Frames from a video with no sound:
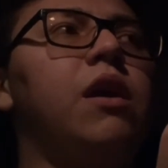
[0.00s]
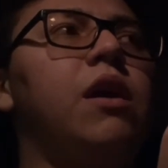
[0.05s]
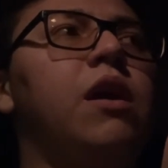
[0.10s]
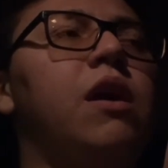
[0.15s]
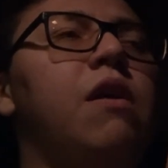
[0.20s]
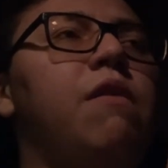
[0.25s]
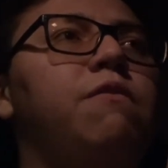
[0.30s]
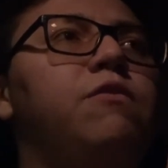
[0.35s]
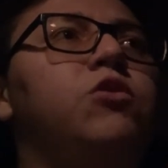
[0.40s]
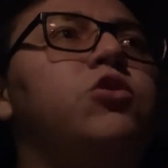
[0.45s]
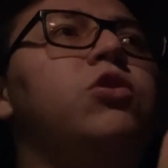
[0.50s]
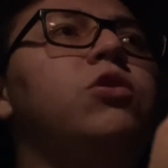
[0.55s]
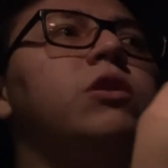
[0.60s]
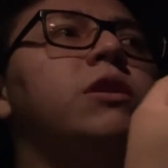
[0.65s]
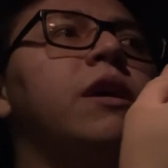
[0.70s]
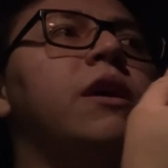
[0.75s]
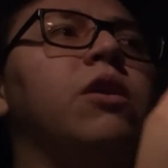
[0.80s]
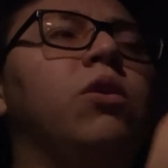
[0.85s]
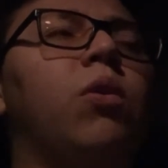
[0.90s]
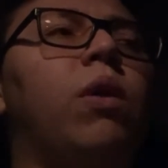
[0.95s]
if she
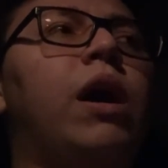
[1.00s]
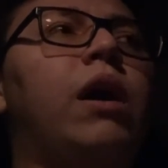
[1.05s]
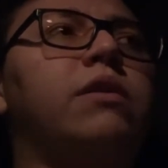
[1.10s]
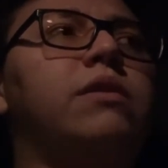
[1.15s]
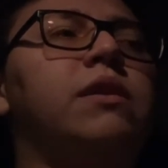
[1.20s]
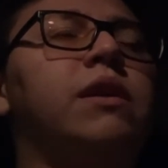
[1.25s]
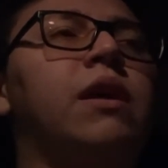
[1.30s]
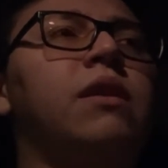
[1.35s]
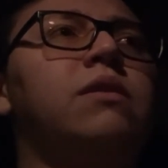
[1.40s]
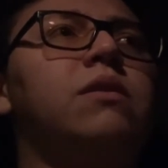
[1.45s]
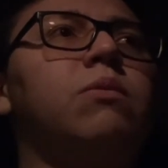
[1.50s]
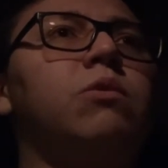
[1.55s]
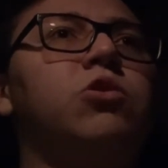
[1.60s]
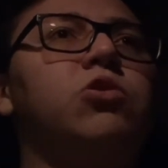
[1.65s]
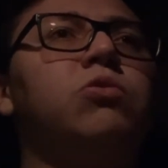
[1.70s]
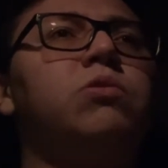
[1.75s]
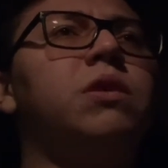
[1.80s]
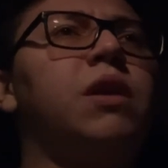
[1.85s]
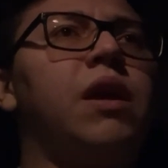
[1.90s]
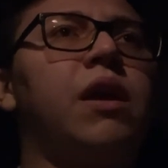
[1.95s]
did go out to get someone,
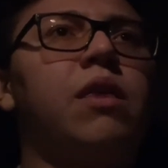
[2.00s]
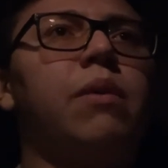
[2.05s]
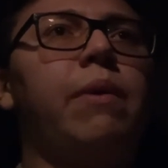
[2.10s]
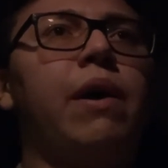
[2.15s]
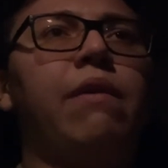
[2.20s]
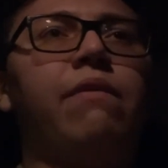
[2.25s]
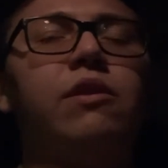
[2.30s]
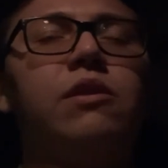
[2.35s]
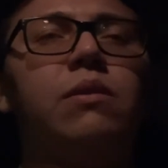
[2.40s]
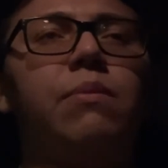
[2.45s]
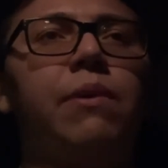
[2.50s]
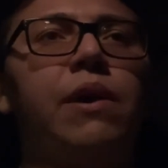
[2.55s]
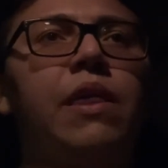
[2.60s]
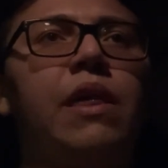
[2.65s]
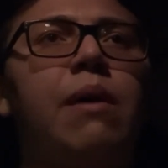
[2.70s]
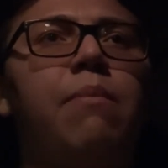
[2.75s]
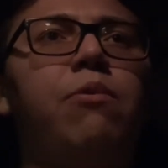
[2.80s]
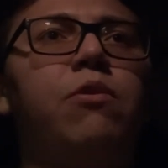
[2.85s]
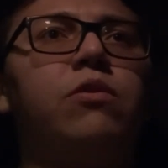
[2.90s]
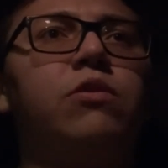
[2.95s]
she was going to end up having to pay
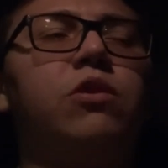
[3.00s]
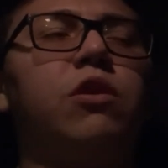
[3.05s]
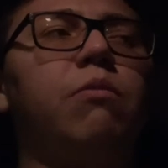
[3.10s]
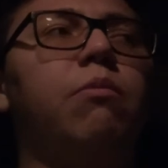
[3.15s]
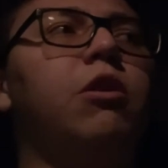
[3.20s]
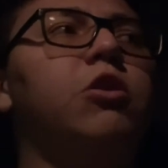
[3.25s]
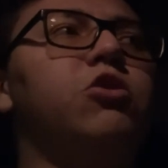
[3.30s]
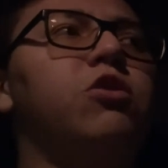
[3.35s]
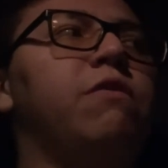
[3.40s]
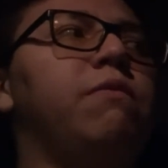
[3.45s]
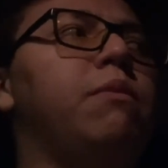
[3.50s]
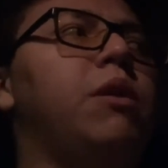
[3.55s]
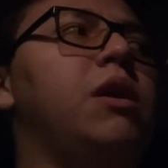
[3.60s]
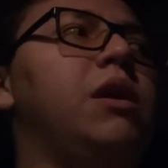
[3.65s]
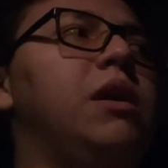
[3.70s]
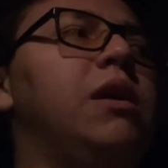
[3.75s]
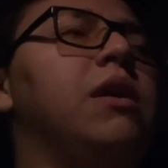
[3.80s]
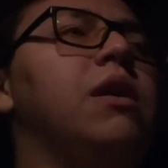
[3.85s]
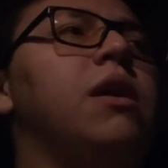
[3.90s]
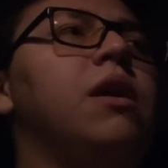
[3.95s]
that person a bunch of
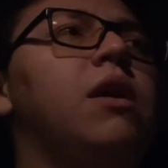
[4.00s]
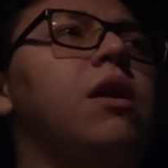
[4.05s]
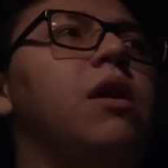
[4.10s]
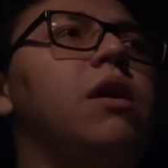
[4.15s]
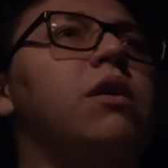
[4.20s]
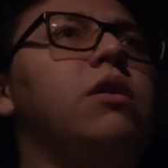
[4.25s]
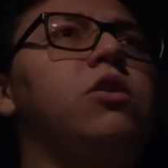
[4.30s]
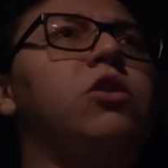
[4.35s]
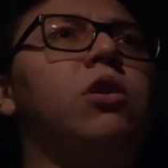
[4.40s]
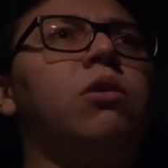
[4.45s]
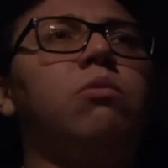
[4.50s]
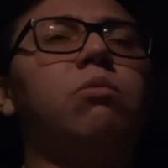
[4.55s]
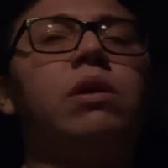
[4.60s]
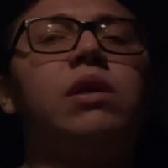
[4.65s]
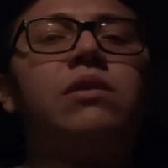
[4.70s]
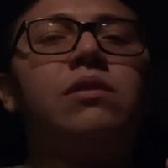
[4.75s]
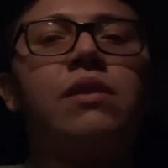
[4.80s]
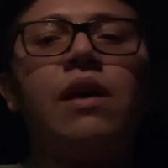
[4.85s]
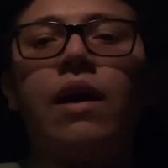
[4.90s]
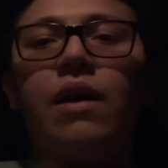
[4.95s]
money. You know,
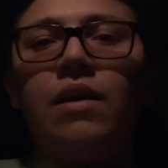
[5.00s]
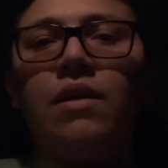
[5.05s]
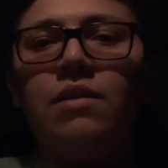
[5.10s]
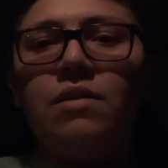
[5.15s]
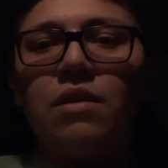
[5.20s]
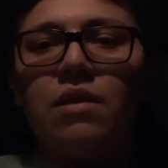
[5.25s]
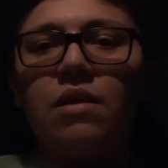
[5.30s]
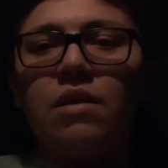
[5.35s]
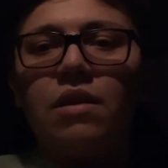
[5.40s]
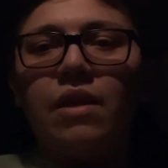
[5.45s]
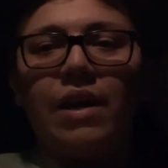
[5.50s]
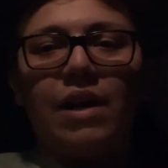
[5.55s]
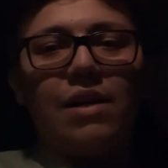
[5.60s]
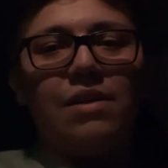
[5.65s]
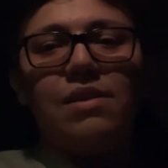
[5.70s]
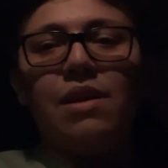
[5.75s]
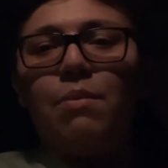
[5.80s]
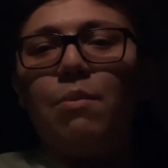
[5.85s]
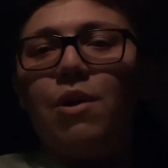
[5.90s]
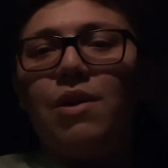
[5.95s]
it's not easy. Like I
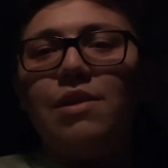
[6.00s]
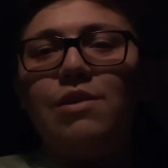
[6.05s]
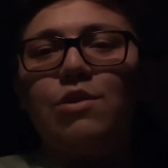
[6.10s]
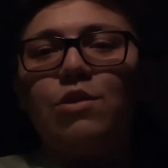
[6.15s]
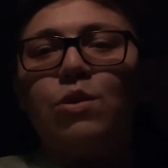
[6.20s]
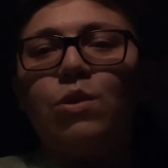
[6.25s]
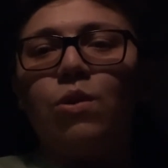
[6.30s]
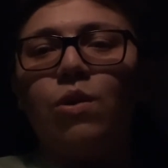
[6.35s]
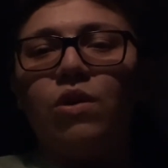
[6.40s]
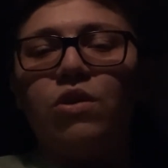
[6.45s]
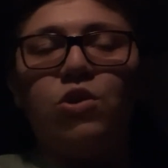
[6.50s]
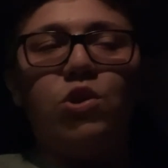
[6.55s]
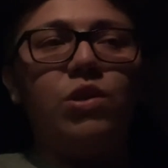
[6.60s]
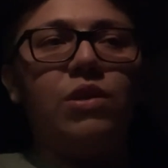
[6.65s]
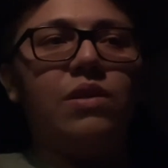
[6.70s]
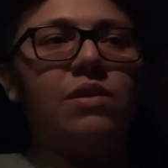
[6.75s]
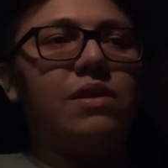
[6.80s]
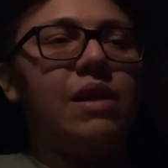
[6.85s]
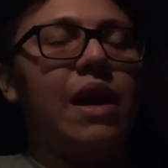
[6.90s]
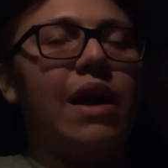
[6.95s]
said, money's a tool, and she
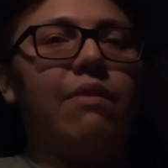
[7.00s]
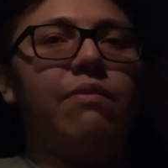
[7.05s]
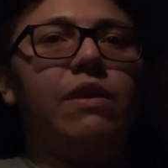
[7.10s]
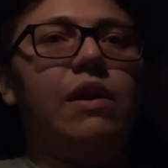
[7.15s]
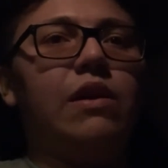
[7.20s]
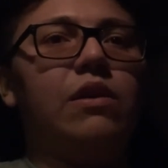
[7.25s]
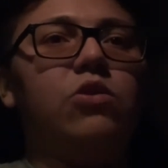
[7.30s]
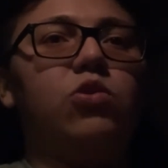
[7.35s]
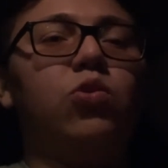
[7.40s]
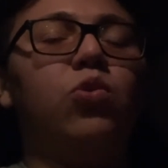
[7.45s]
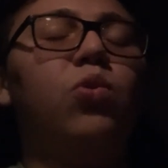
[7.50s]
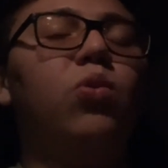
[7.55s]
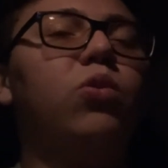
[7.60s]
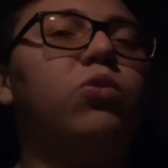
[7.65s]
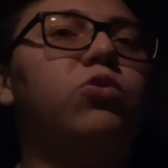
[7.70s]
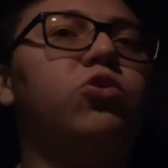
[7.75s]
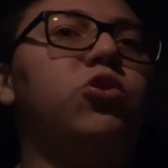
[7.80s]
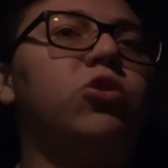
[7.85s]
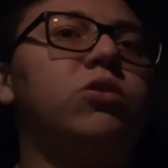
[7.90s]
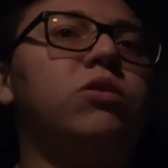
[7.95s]
doesn't have that
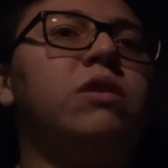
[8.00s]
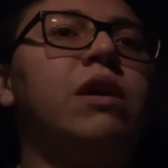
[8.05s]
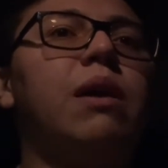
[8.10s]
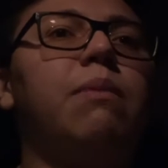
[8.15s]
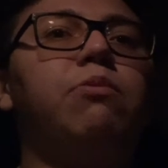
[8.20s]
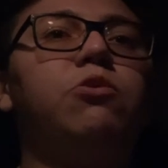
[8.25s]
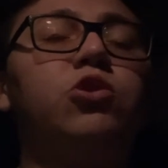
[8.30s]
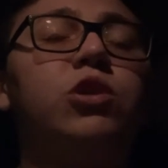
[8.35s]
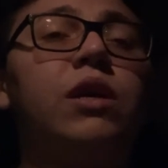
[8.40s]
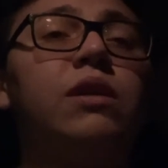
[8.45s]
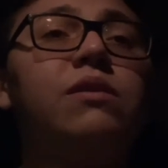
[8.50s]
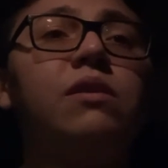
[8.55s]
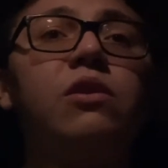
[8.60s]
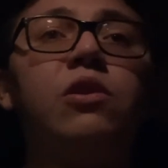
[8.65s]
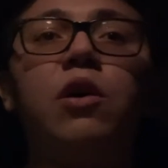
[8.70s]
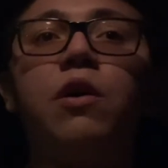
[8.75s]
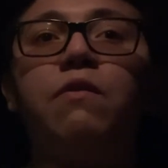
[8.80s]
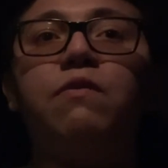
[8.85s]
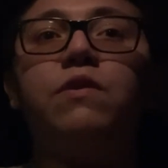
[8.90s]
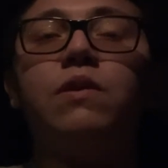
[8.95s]
tool just yet, but she has
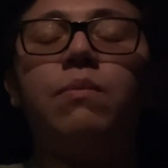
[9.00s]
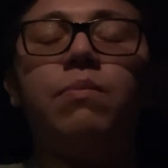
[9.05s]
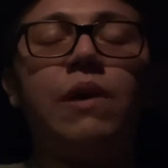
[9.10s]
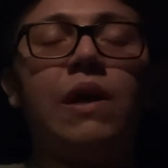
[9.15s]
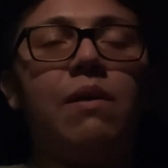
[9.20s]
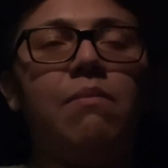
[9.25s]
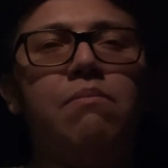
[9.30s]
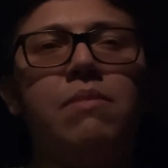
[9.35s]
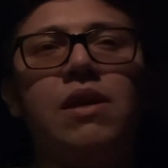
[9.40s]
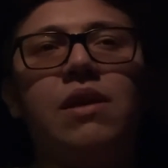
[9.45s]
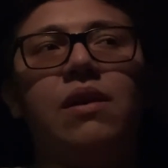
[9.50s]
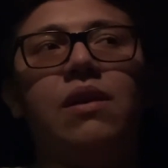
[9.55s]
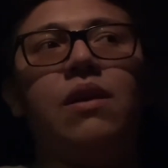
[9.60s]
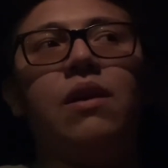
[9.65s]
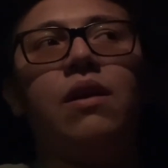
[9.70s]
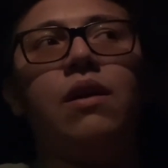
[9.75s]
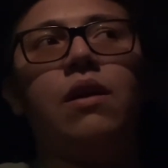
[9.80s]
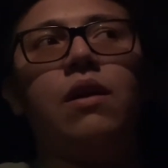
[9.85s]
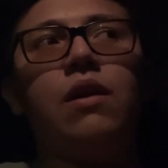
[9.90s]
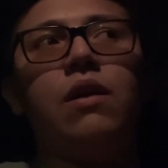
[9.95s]
enough to pay me.
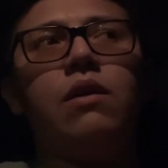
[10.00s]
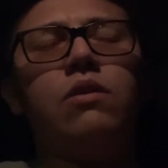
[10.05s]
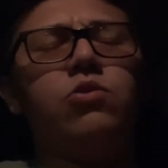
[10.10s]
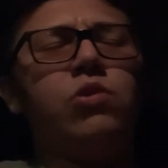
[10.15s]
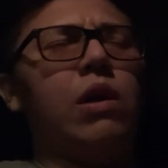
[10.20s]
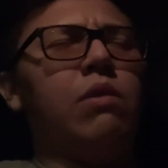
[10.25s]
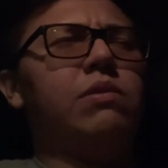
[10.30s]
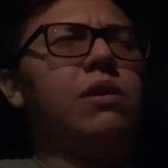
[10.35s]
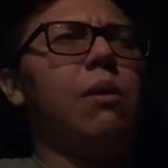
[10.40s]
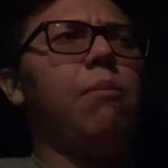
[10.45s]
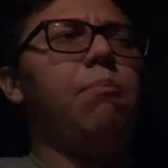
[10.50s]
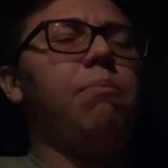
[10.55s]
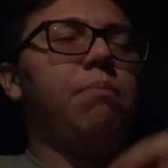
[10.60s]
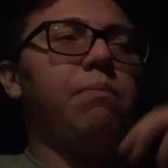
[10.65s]
So I was like,